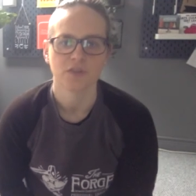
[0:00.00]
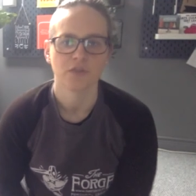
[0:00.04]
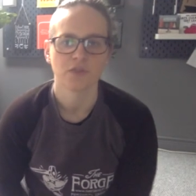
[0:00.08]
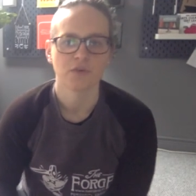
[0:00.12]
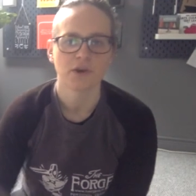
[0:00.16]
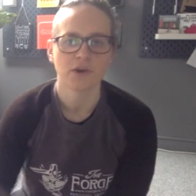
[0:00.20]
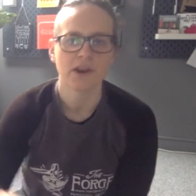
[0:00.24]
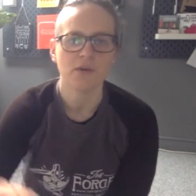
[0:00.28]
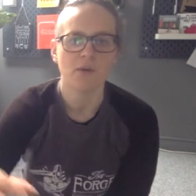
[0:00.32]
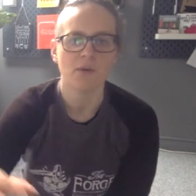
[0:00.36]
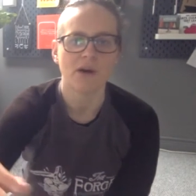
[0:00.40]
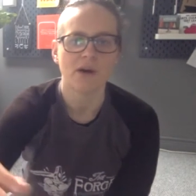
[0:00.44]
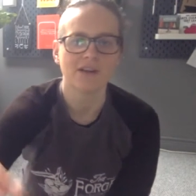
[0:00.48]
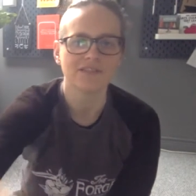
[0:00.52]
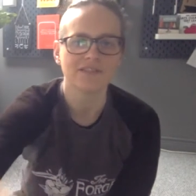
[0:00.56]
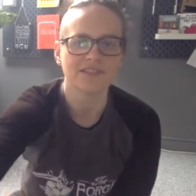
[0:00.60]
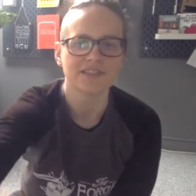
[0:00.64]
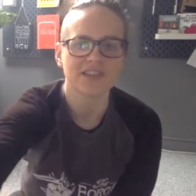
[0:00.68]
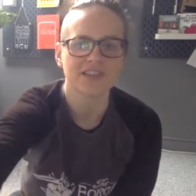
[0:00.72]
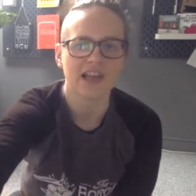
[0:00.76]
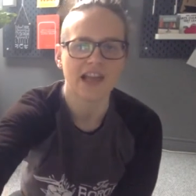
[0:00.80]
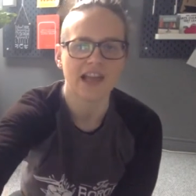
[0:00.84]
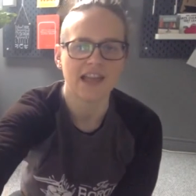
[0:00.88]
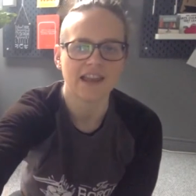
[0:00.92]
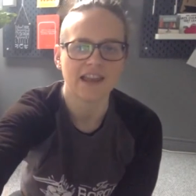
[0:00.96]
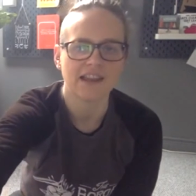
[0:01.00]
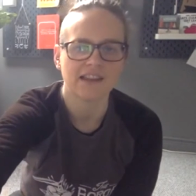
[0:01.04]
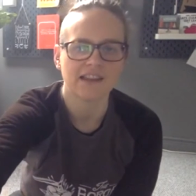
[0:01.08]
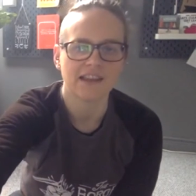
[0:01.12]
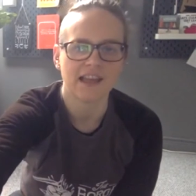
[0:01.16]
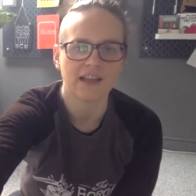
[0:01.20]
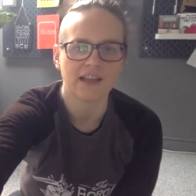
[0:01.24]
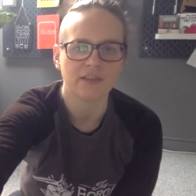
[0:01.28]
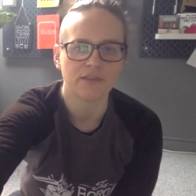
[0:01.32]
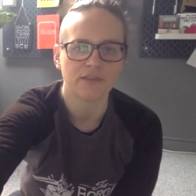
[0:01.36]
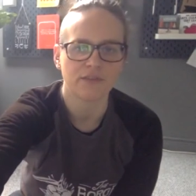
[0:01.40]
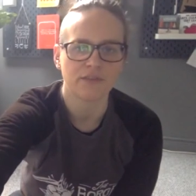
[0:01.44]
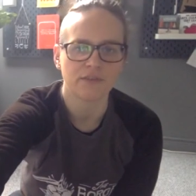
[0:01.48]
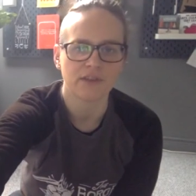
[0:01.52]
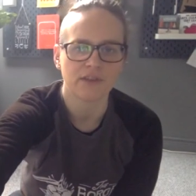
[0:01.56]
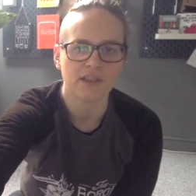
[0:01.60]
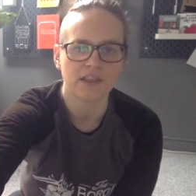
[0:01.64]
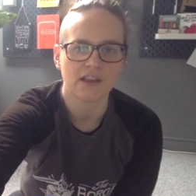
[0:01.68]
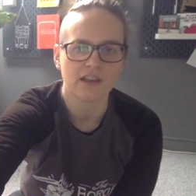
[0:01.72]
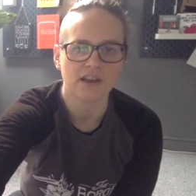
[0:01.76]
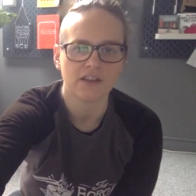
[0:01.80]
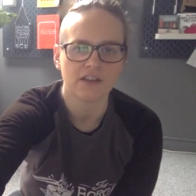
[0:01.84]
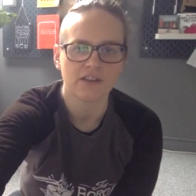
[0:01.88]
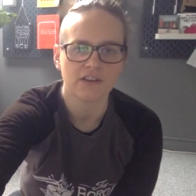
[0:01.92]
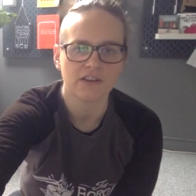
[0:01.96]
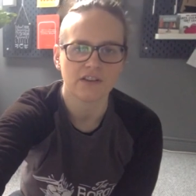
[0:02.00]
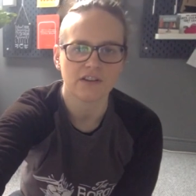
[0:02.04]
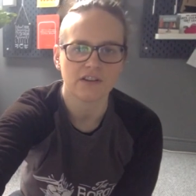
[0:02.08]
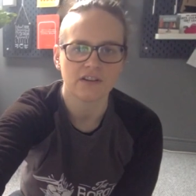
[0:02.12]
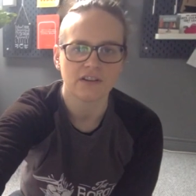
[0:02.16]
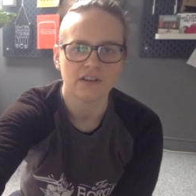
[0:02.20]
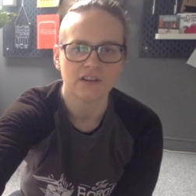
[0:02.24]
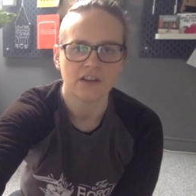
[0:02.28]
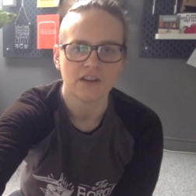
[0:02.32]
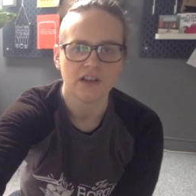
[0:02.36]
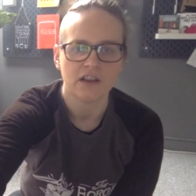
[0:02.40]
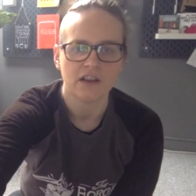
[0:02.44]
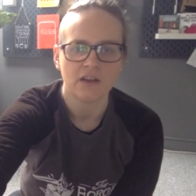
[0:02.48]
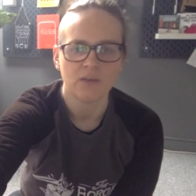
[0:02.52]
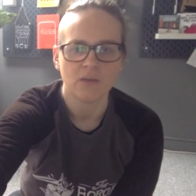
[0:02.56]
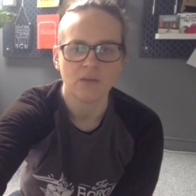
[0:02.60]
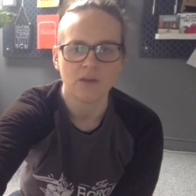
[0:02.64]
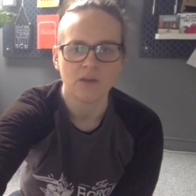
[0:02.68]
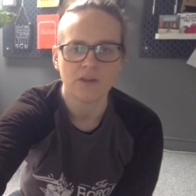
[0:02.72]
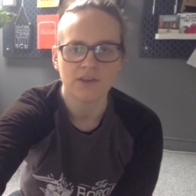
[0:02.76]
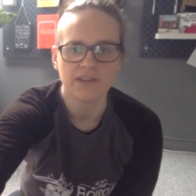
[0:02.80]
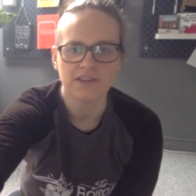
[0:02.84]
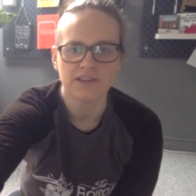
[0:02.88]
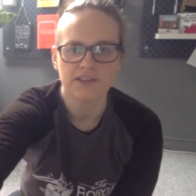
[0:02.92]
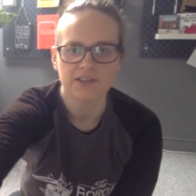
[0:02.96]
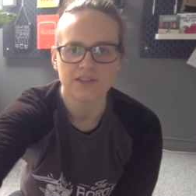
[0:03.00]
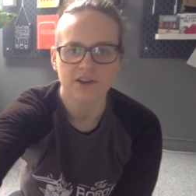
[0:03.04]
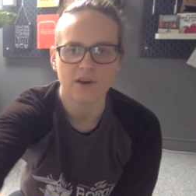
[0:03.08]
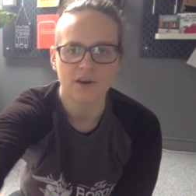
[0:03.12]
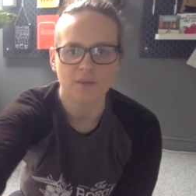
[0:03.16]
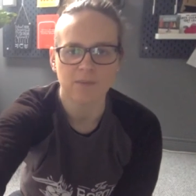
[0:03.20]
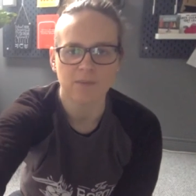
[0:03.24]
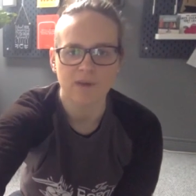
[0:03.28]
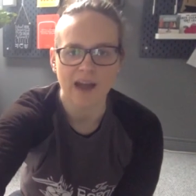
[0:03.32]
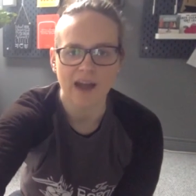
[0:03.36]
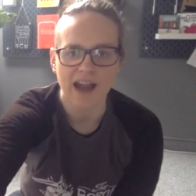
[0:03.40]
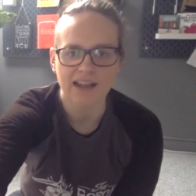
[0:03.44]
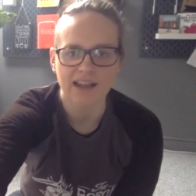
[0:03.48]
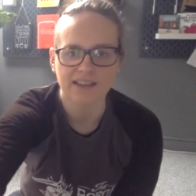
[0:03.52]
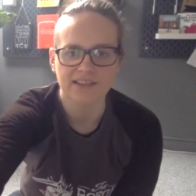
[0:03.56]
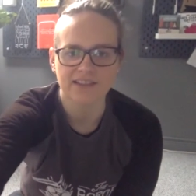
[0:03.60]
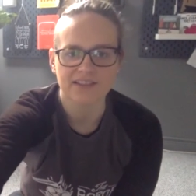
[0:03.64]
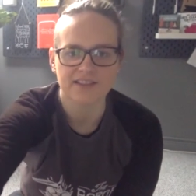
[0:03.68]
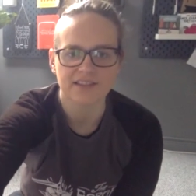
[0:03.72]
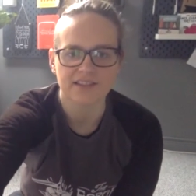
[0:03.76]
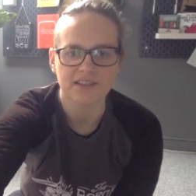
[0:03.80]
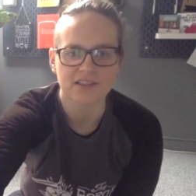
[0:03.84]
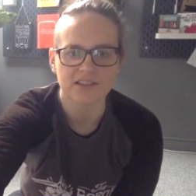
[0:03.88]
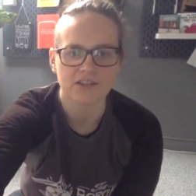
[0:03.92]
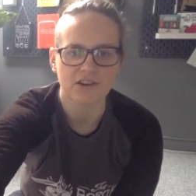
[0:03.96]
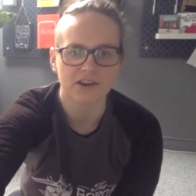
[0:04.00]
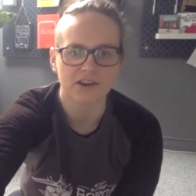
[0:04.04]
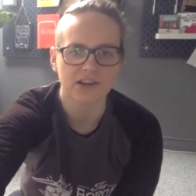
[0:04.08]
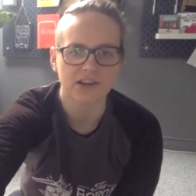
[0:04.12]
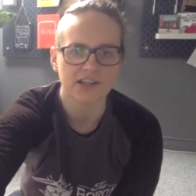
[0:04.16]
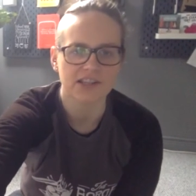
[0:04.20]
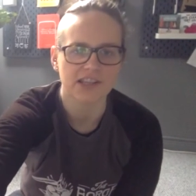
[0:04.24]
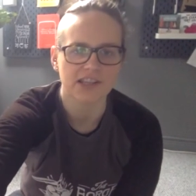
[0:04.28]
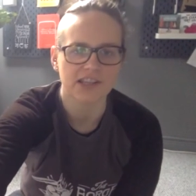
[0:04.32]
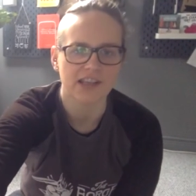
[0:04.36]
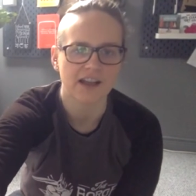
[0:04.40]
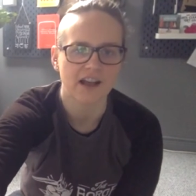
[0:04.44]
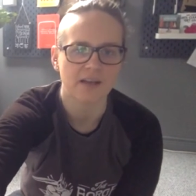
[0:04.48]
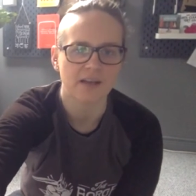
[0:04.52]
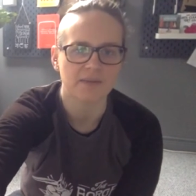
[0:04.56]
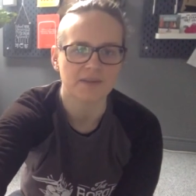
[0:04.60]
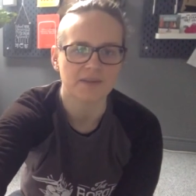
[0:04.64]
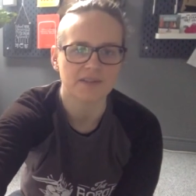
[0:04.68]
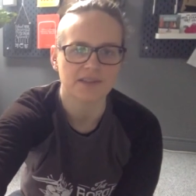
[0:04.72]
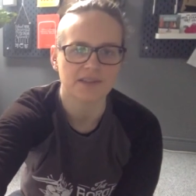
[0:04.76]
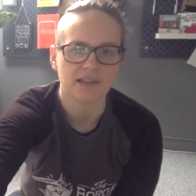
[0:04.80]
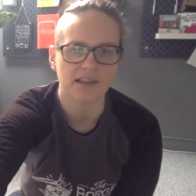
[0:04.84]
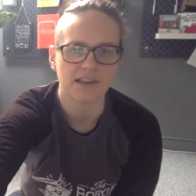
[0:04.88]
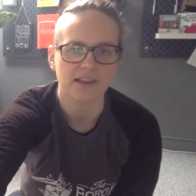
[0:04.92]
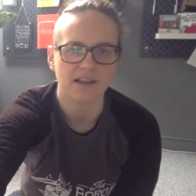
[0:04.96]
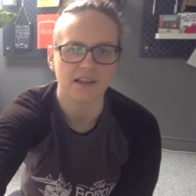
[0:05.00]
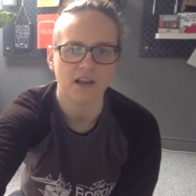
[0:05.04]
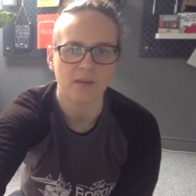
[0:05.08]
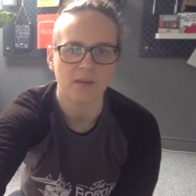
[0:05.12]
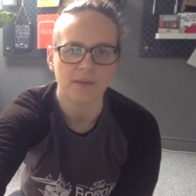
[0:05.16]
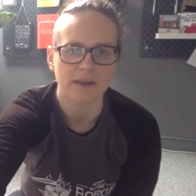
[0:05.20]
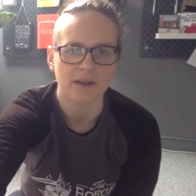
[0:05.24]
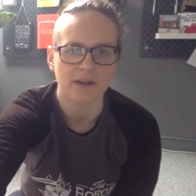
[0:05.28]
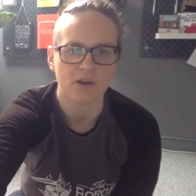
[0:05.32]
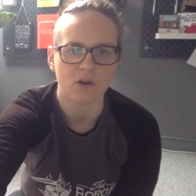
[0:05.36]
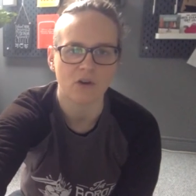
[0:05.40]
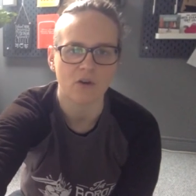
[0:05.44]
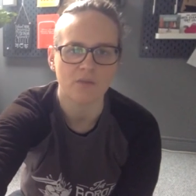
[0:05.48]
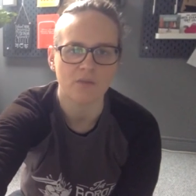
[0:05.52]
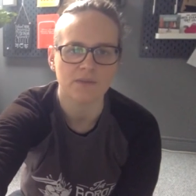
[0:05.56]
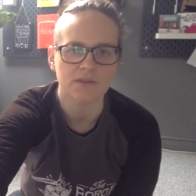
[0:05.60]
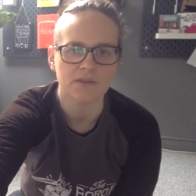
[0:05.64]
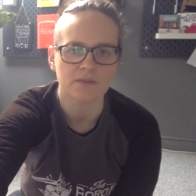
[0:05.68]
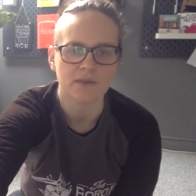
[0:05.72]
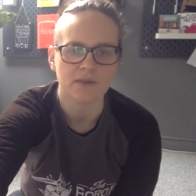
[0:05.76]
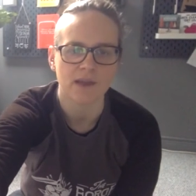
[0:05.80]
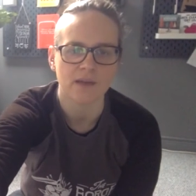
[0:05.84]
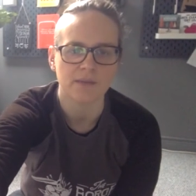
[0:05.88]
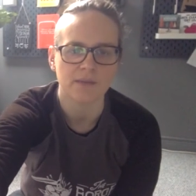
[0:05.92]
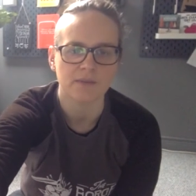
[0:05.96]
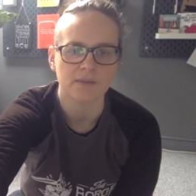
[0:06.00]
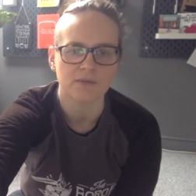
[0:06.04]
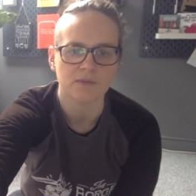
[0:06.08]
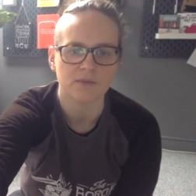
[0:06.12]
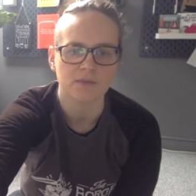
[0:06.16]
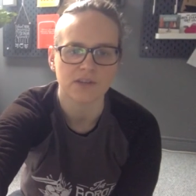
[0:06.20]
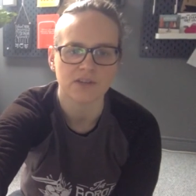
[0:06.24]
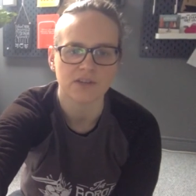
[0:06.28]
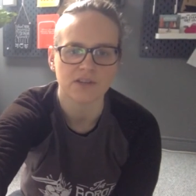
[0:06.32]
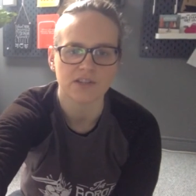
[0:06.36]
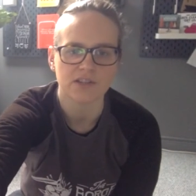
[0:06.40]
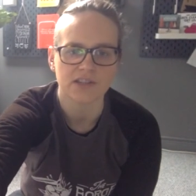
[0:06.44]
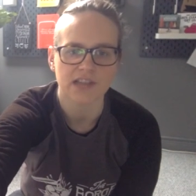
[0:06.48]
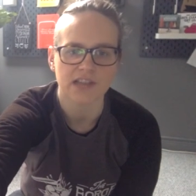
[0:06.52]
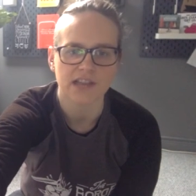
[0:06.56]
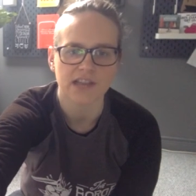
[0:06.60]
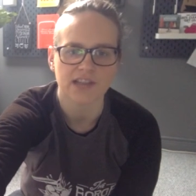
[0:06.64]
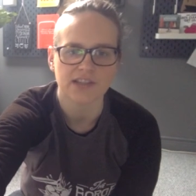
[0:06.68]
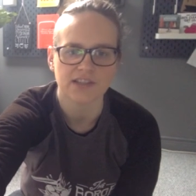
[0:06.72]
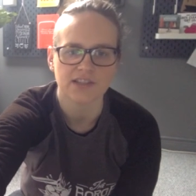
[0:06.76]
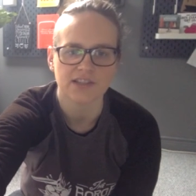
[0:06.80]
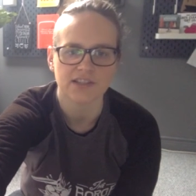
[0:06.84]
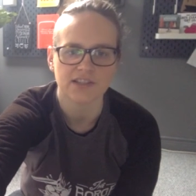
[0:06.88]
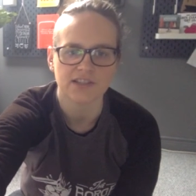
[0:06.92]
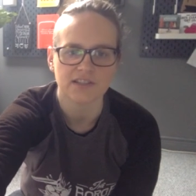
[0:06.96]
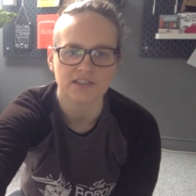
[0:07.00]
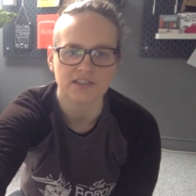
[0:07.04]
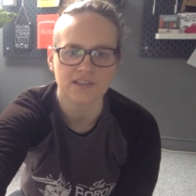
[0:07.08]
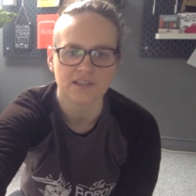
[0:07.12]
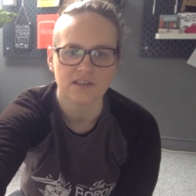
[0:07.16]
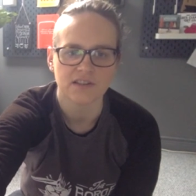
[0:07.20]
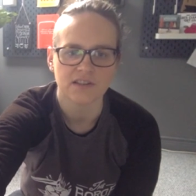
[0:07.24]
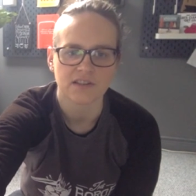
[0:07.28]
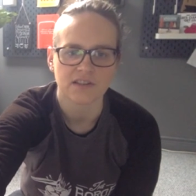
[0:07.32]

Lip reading: 3 one side and then 3 the other. And I want you to start practicing Turkish Get Ups a little bit at home as well between your sessions.